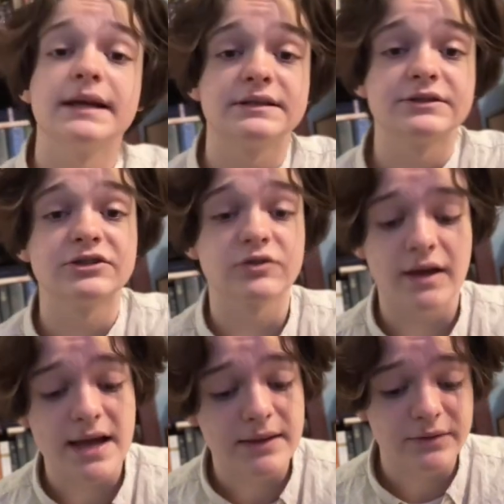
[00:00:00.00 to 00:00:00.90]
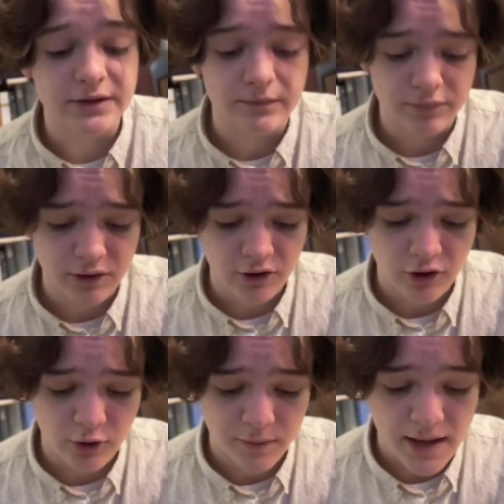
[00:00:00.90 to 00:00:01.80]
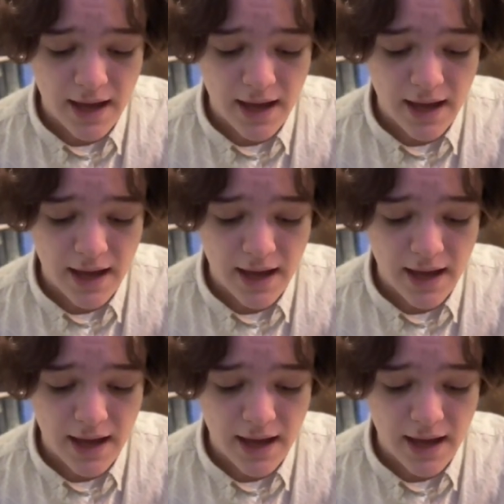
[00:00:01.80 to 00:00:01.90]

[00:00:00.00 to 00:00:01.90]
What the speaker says: It's described in the blurb